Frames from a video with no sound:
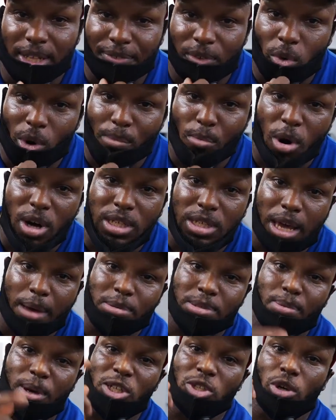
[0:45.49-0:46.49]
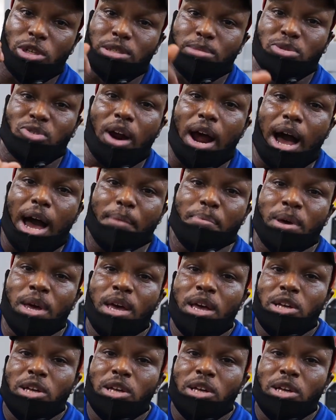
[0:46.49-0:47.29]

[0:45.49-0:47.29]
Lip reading: If you want more tips, make sure you subscribe